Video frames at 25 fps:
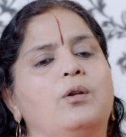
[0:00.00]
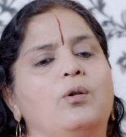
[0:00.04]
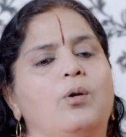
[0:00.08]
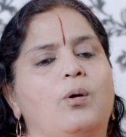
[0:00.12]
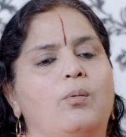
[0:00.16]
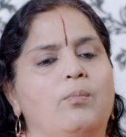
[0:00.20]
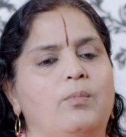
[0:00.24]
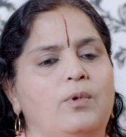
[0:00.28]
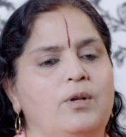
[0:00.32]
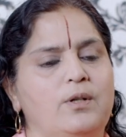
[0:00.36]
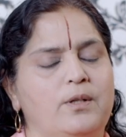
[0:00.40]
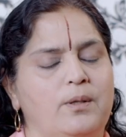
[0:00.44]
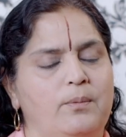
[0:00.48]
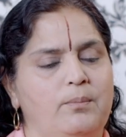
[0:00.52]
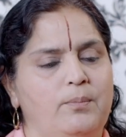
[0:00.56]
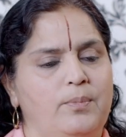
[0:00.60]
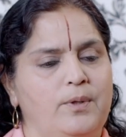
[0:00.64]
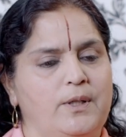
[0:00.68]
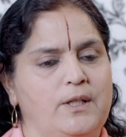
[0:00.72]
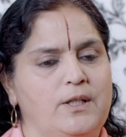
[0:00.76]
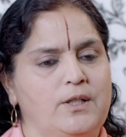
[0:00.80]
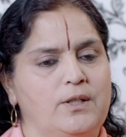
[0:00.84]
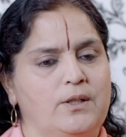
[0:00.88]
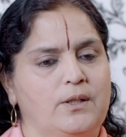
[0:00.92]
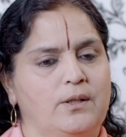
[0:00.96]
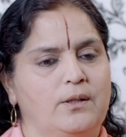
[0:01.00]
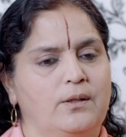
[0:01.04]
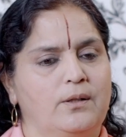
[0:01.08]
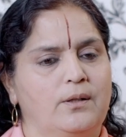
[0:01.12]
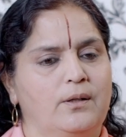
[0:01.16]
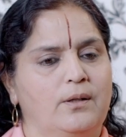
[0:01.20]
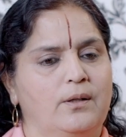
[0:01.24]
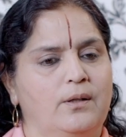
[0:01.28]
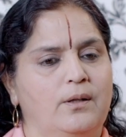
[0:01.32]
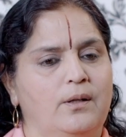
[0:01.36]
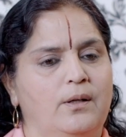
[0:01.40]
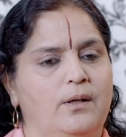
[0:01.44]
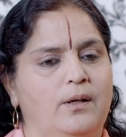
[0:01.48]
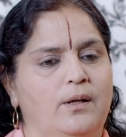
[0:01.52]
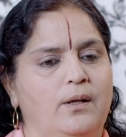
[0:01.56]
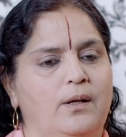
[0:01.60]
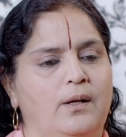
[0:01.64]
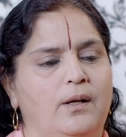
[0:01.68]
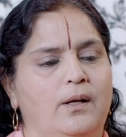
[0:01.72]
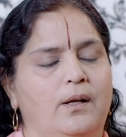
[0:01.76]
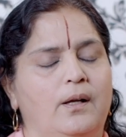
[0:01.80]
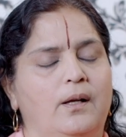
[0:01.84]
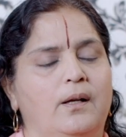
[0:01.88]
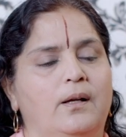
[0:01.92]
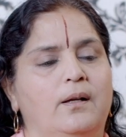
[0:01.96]
normal temperature,
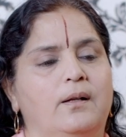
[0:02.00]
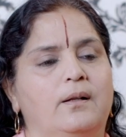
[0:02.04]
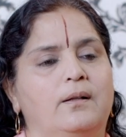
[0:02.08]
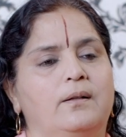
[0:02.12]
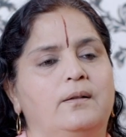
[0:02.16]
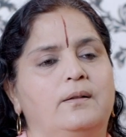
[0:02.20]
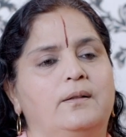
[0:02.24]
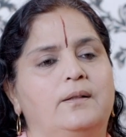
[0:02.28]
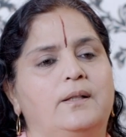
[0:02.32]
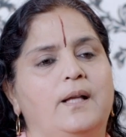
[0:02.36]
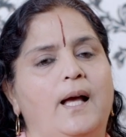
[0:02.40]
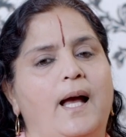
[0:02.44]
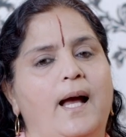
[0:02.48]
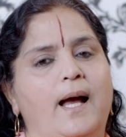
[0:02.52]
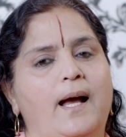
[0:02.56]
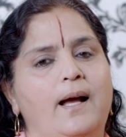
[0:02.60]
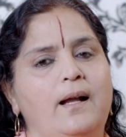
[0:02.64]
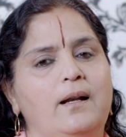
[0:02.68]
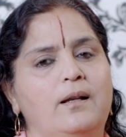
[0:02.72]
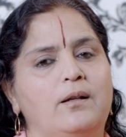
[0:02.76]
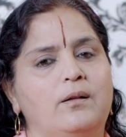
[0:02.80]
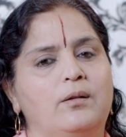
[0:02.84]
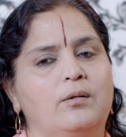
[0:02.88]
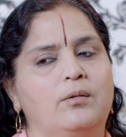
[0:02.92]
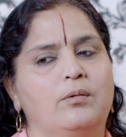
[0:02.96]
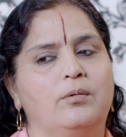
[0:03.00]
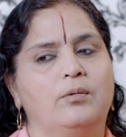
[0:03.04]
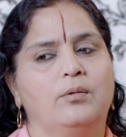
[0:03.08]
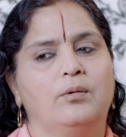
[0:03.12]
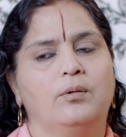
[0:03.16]
that,